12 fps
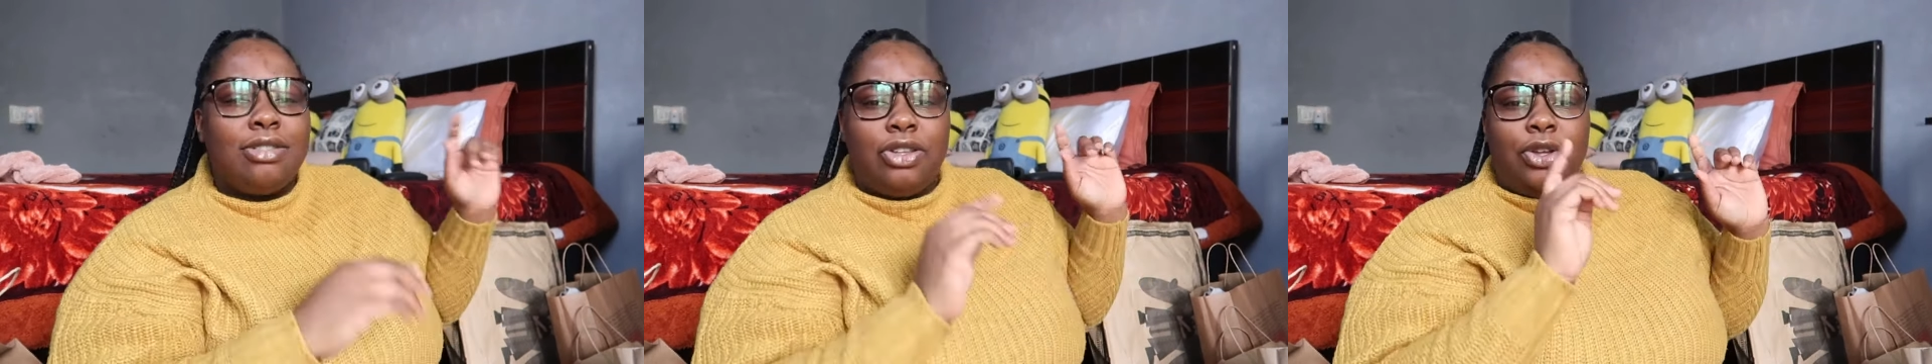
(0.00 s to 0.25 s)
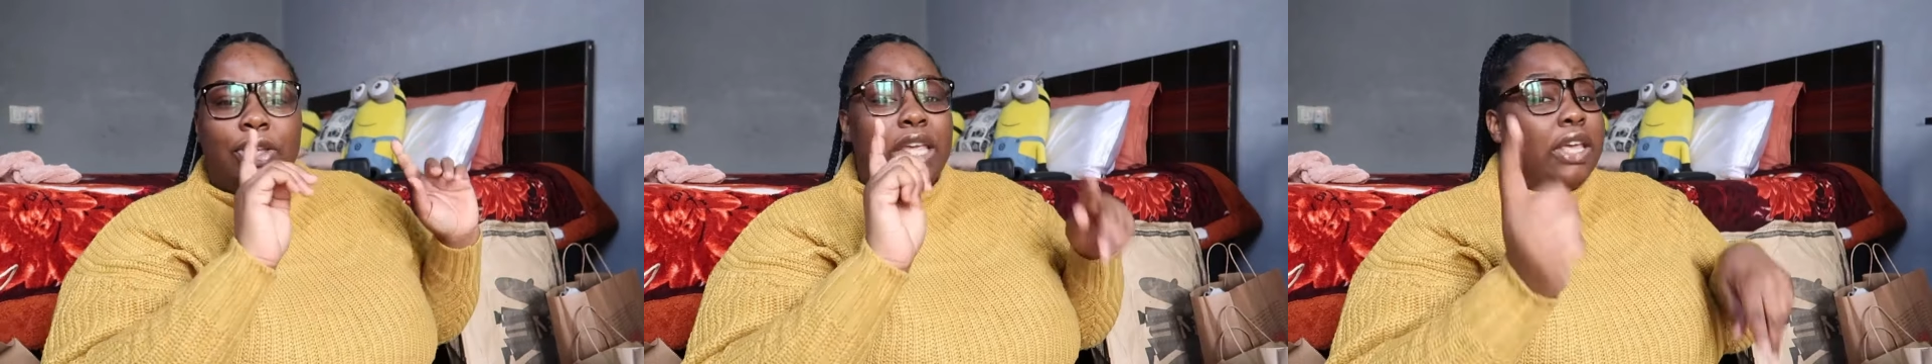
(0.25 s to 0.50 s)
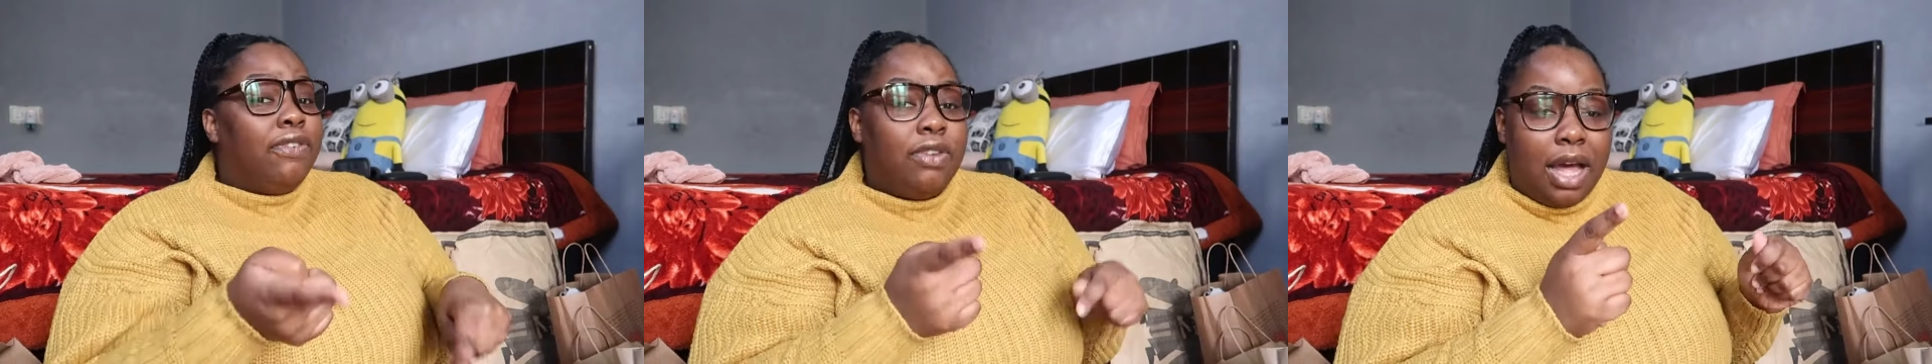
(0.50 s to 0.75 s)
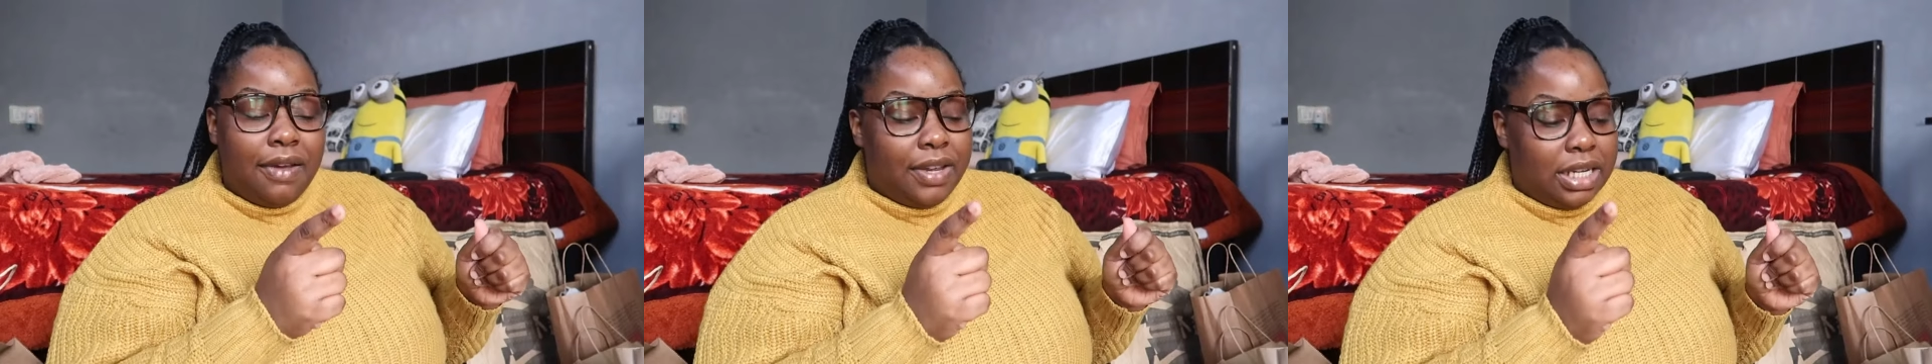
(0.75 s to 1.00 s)
So if you
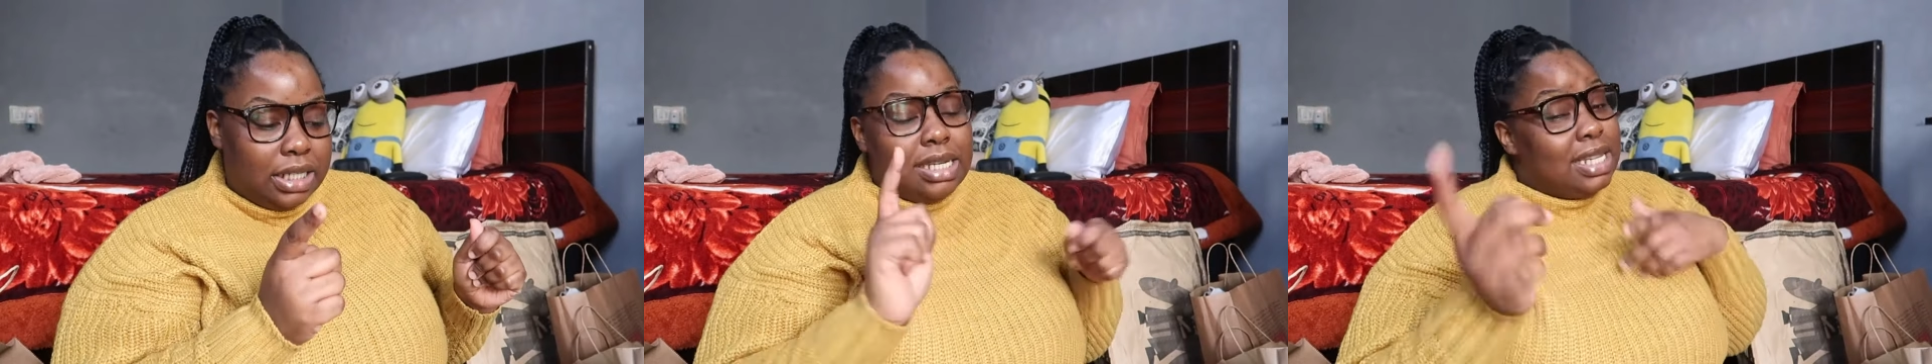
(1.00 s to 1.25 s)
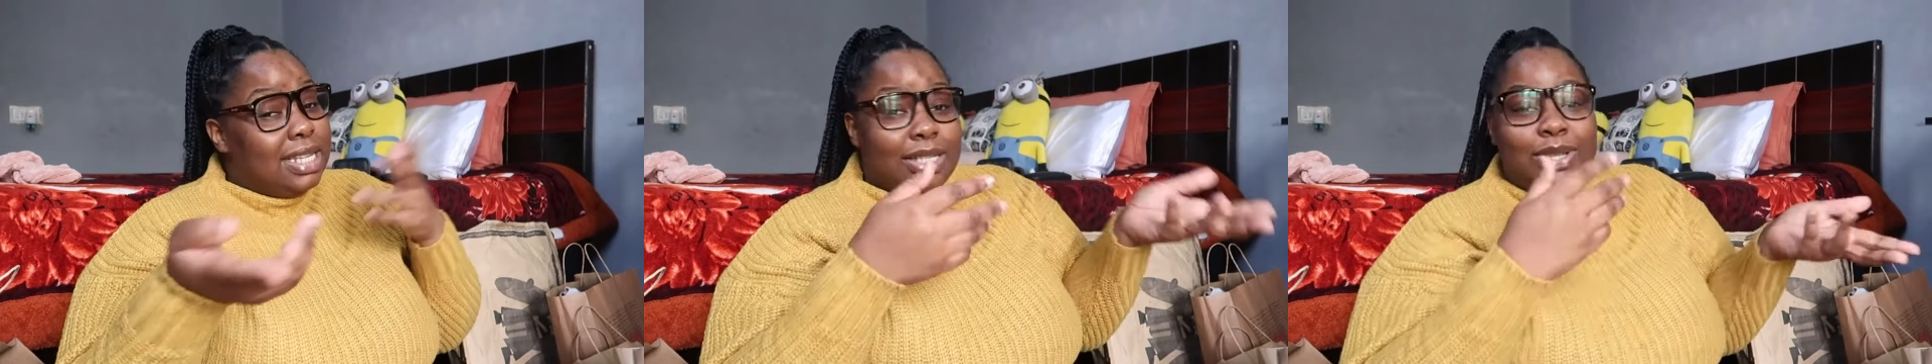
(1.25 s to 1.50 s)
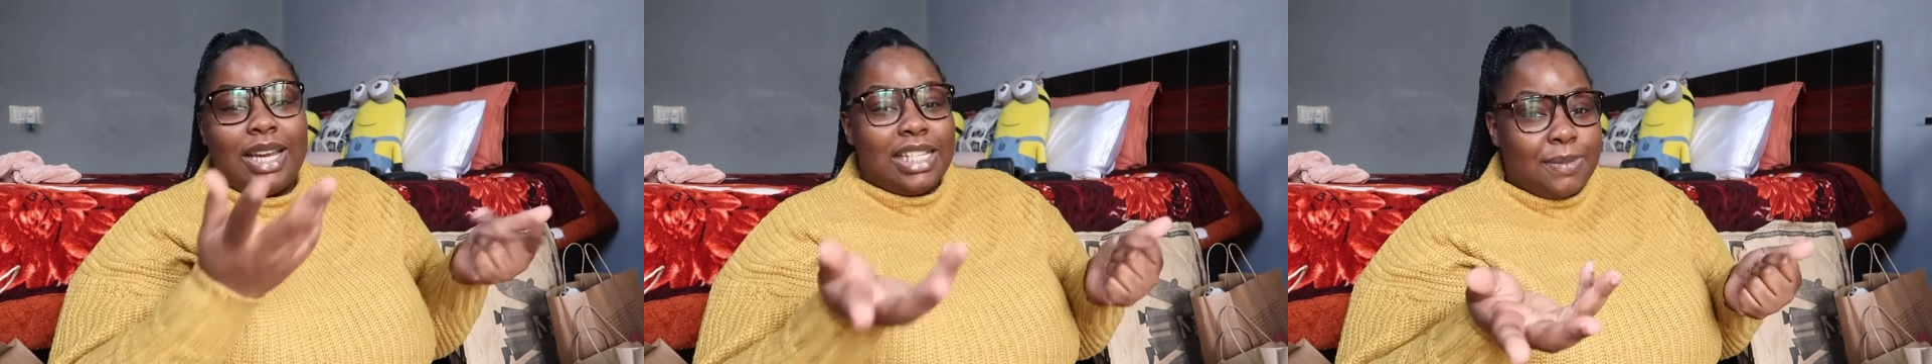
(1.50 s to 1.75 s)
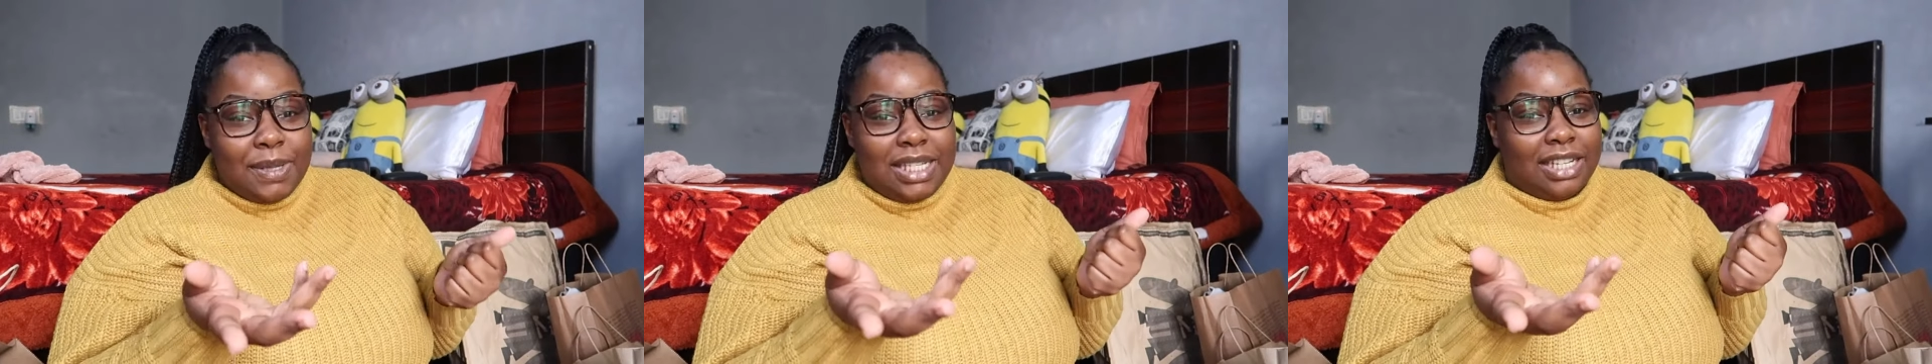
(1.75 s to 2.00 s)
haven't, this is not a
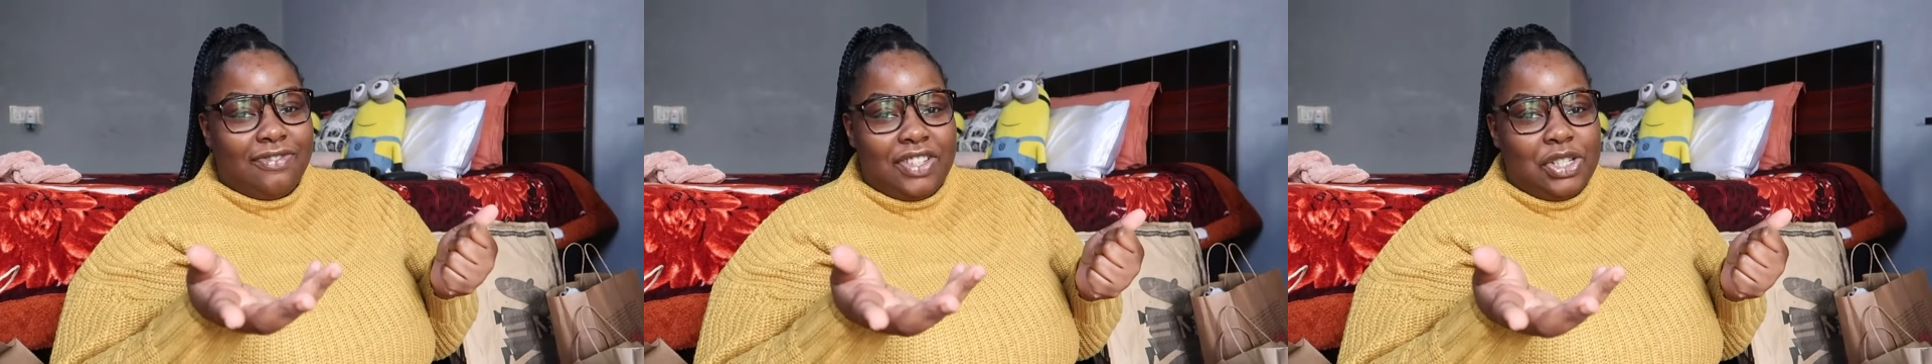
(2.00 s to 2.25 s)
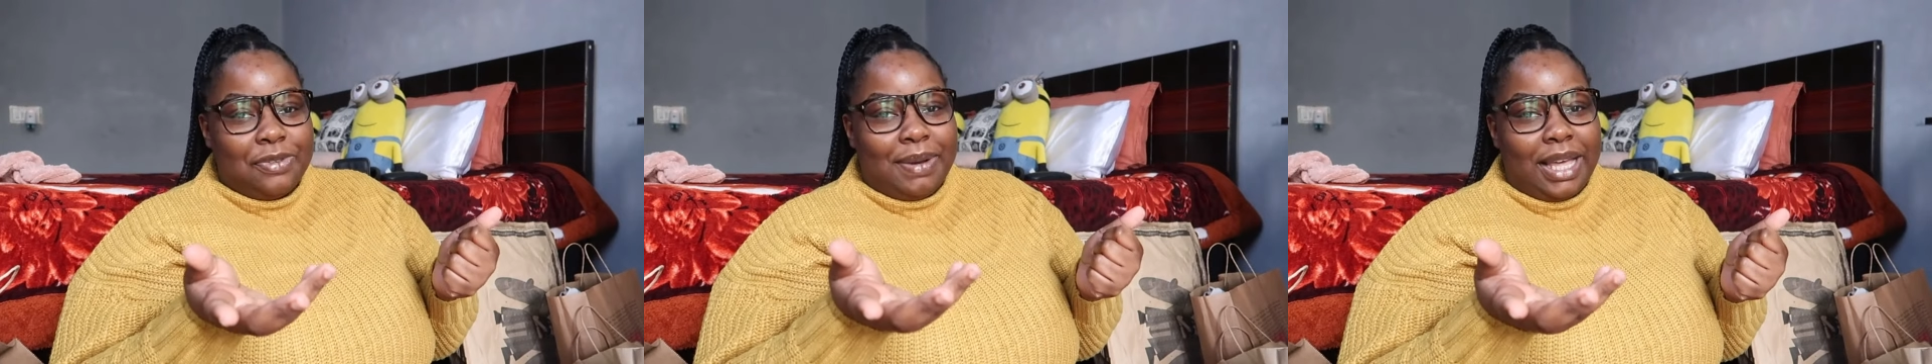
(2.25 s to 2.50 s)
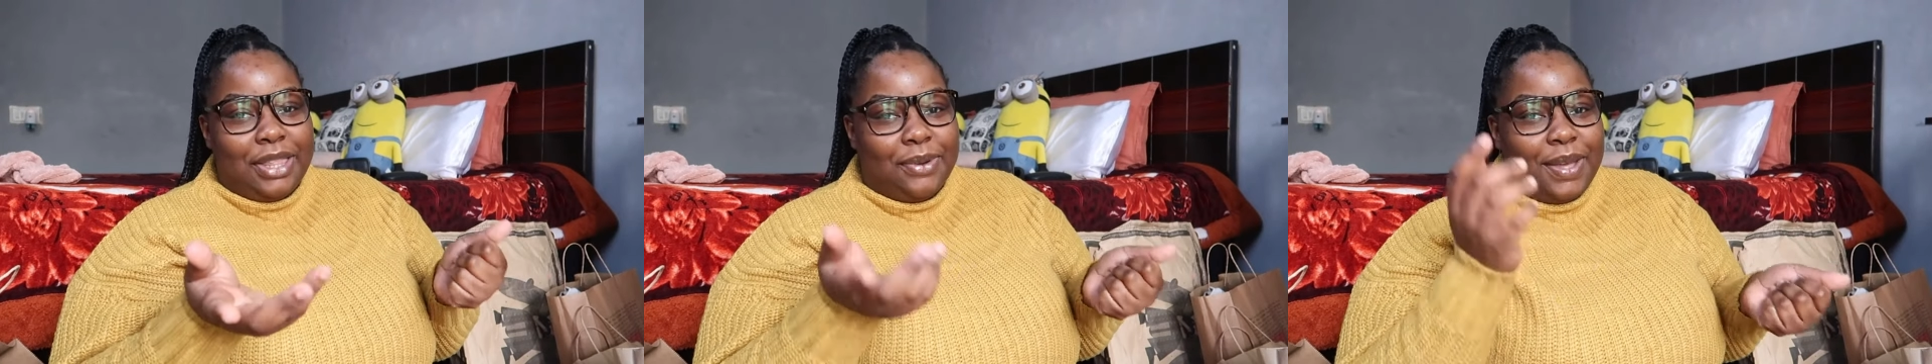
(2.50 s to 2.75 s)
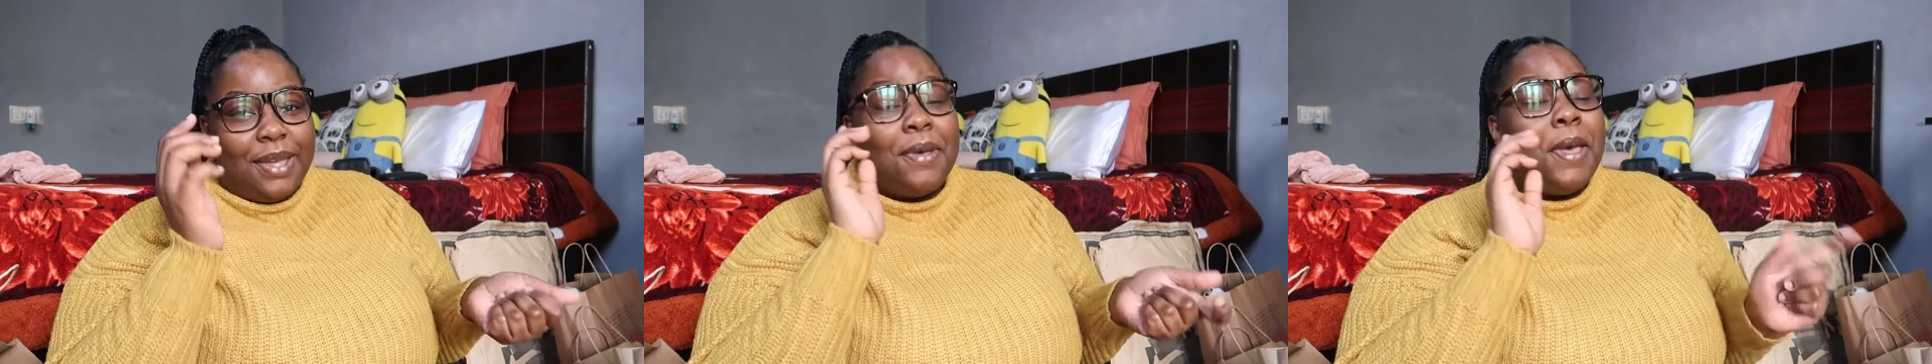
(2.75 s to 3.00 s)
sponsored video by the
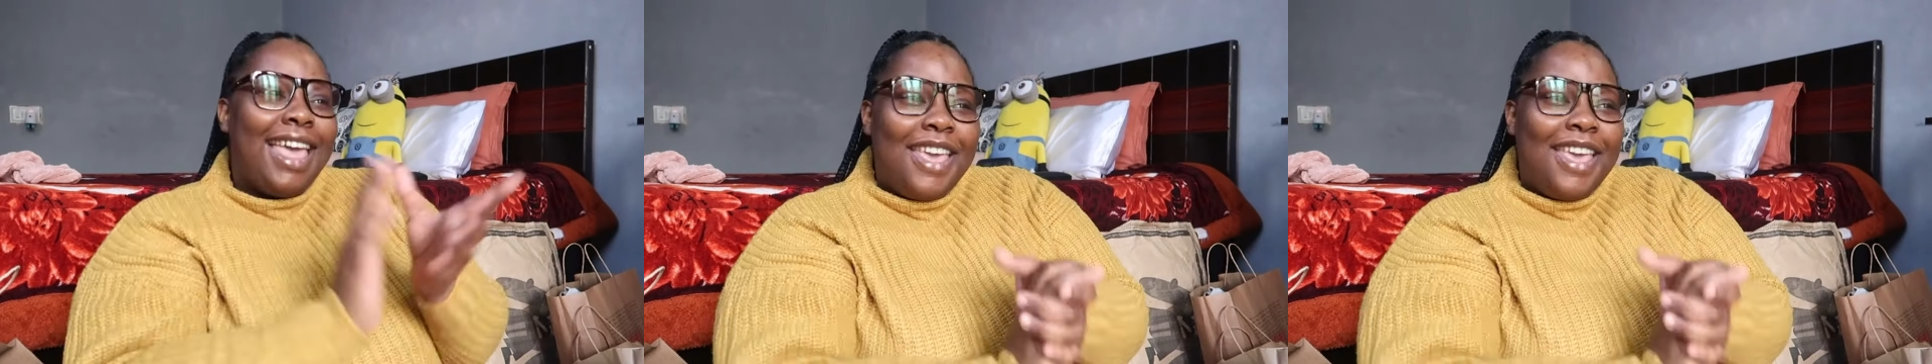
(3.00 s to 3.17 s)
way,